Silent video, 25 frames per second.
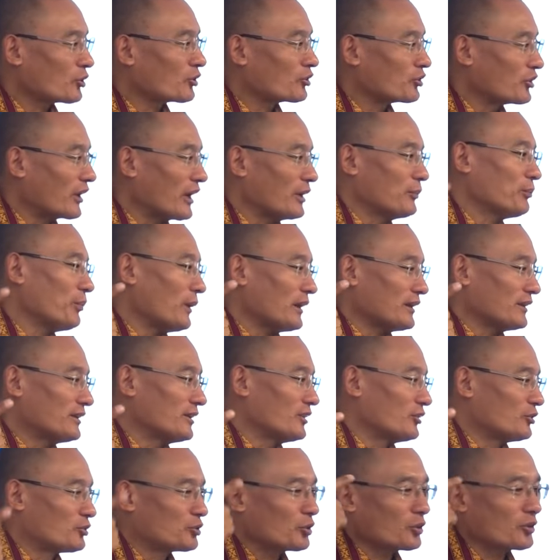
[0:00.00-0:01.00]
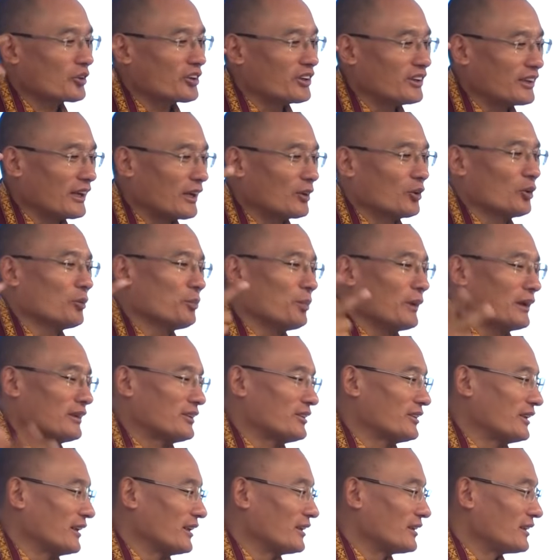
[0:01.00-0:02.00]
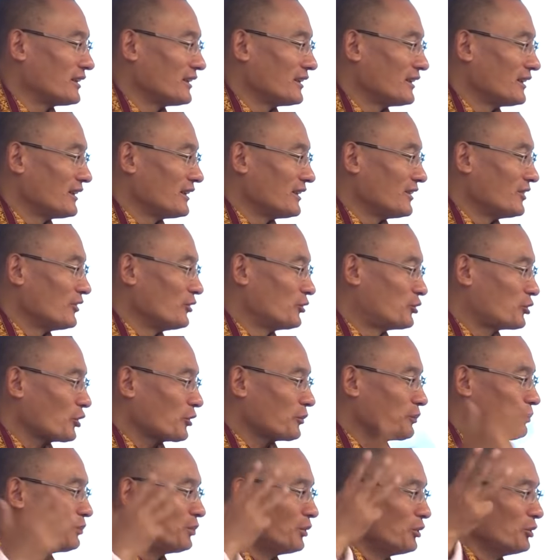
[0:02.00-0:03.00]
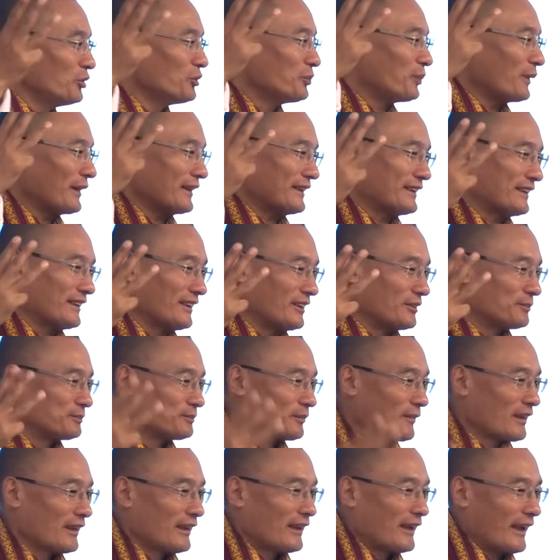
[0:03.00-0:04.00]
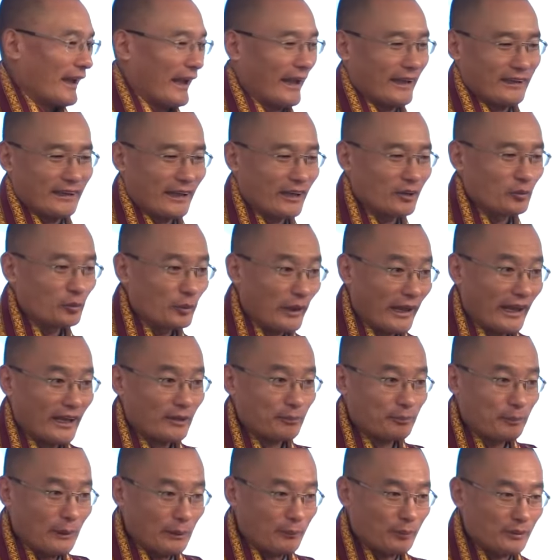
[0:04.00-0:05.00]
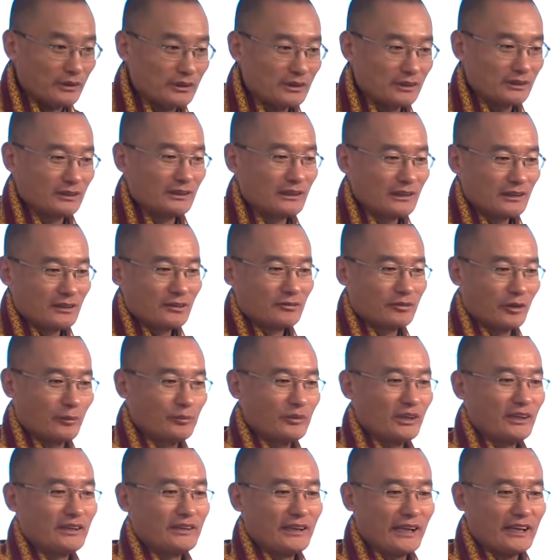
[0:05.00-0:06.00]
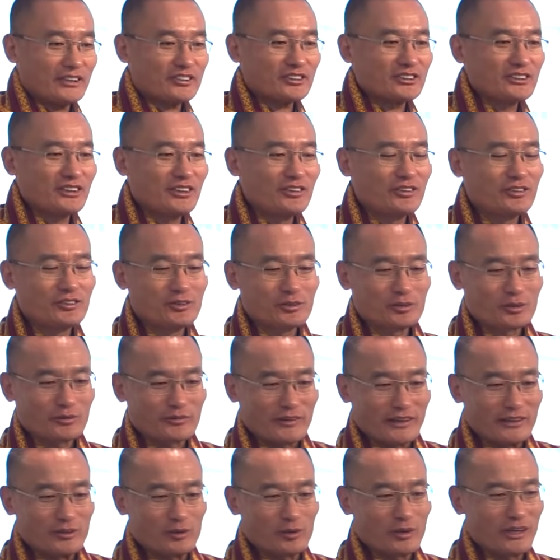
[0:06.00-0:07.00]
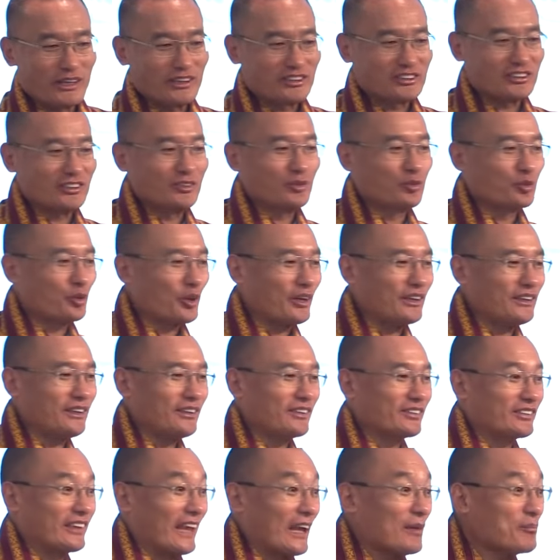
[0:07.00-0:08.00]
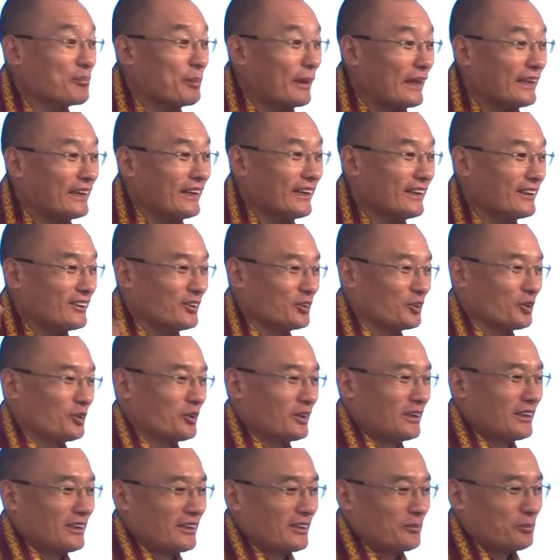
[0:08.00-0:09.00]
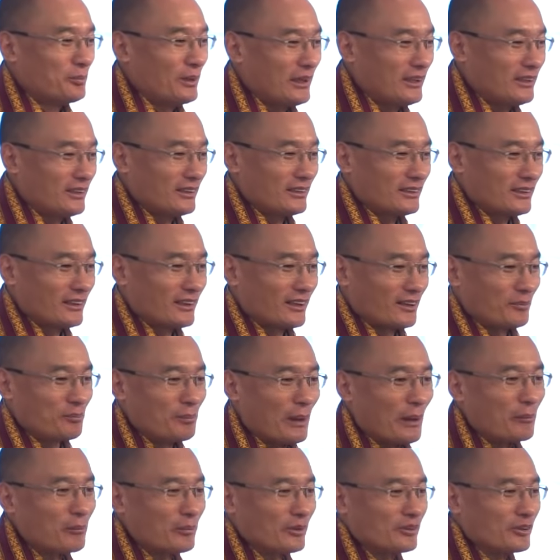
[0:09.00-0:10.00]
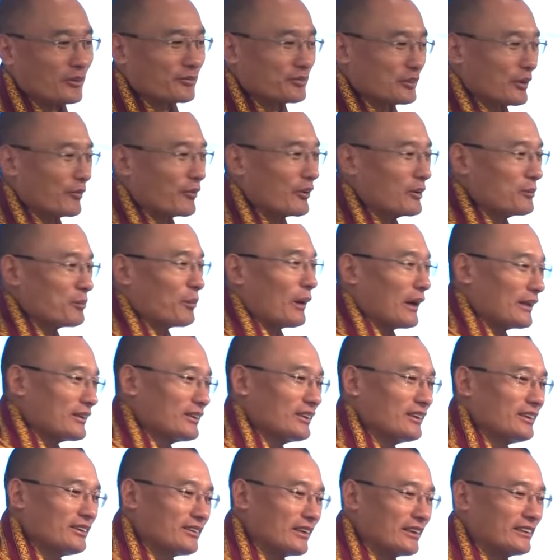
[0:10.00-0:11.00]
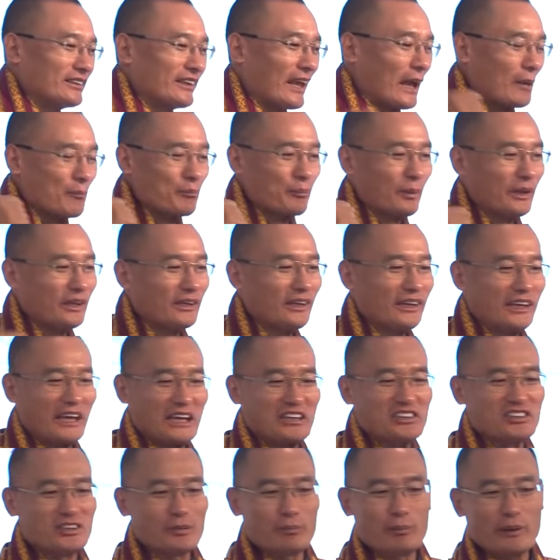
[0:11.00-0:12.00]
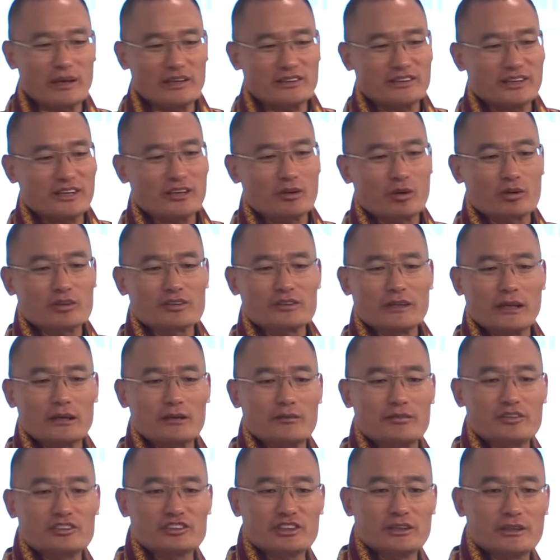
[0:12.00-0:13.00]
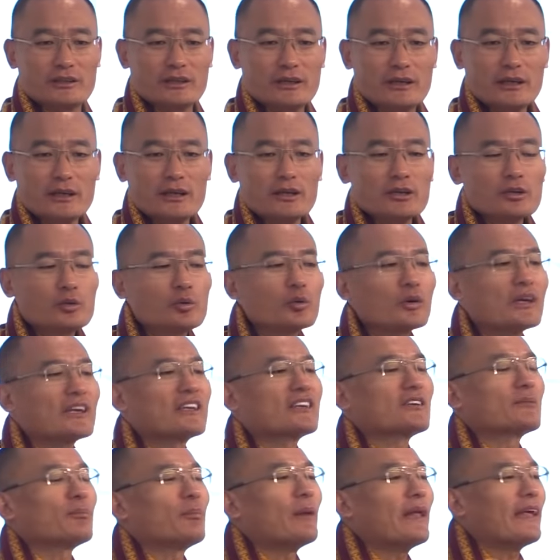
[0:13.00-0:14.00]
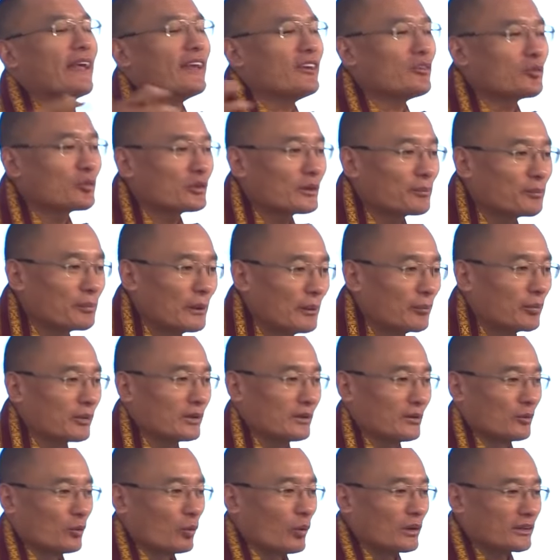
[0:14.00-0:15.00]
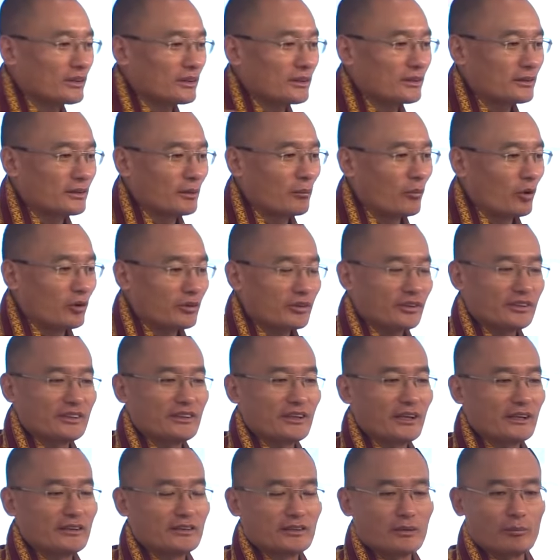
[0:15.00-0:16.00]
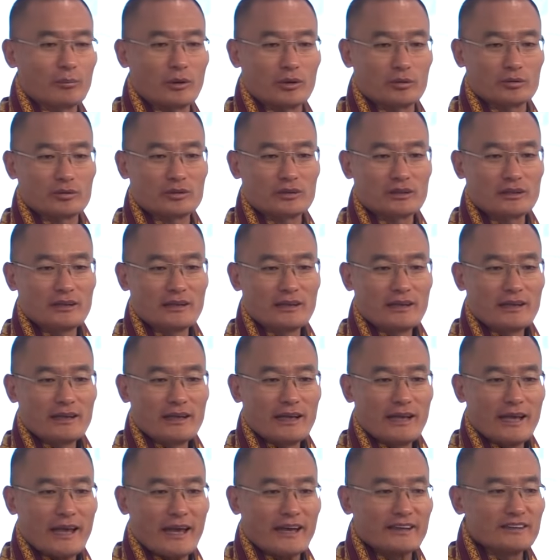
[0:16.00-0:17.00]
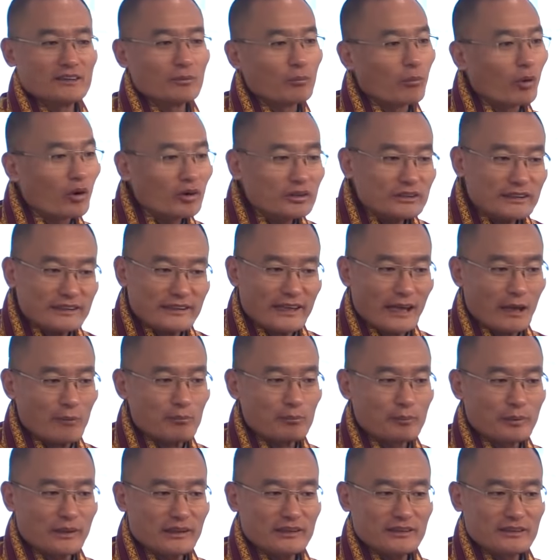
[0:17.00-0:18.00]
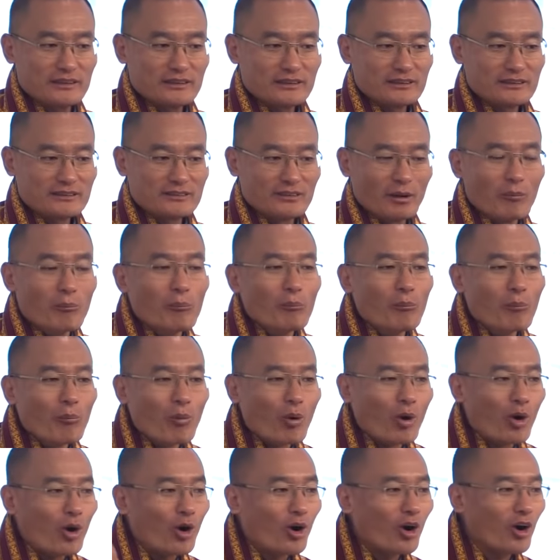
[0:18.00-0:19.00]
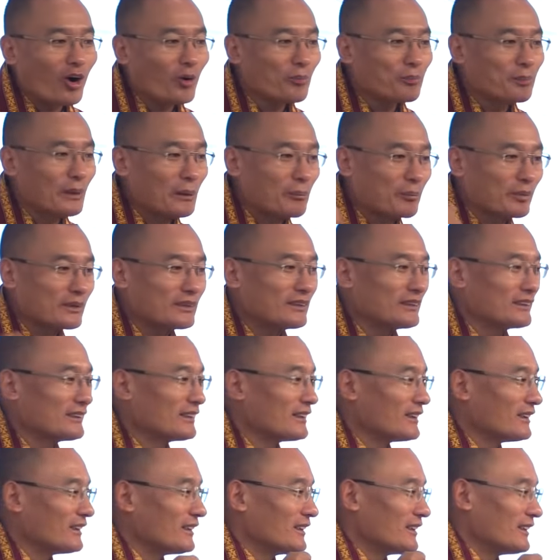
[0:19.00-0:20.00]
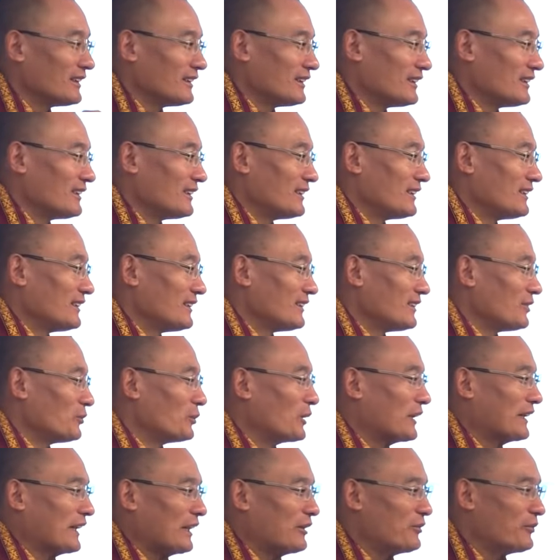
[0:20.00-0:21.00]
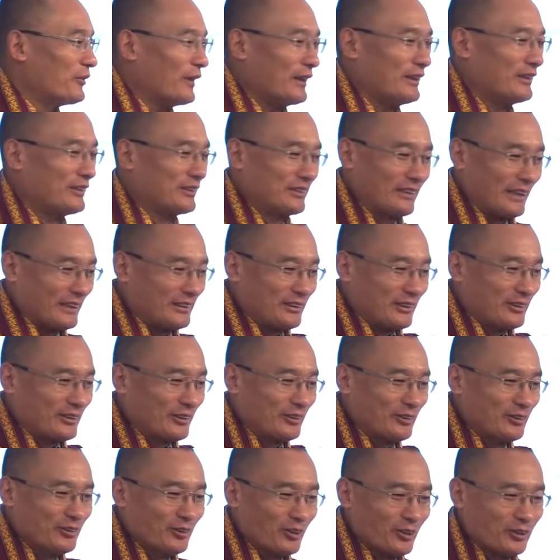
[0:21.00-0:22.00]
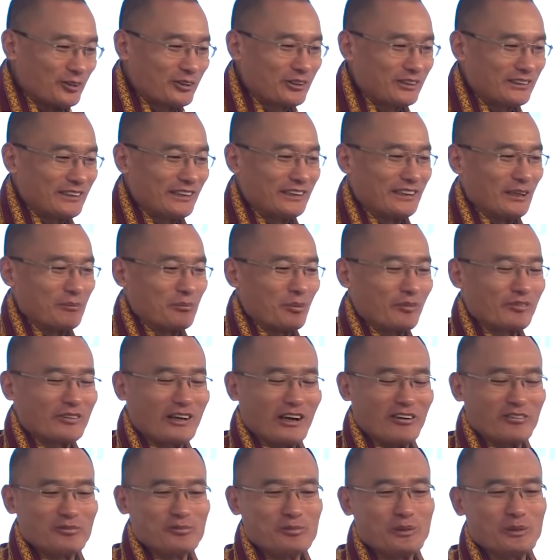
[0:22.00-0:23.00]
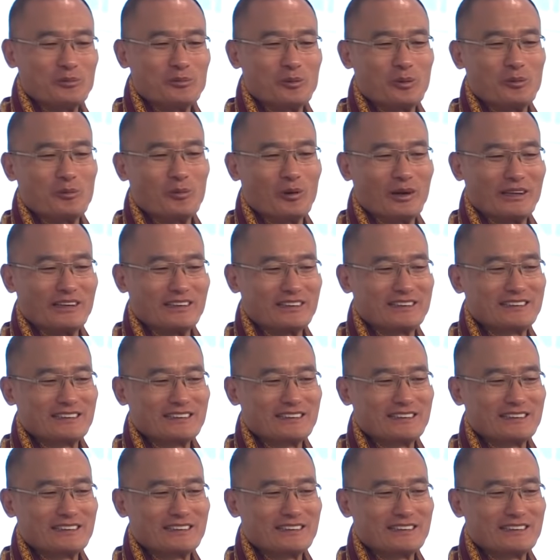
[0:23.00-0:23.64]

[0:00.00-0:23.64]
Red Party, Druk Yellow Party, Druk Blue Party. And we had people from the National Institute of Education, trainees campaigning, you know, being members of different parties and campaigning and debating on television to explain to the people what democracy is about. And the more they campaigned, the more people were convinced that this is not the type of government we want.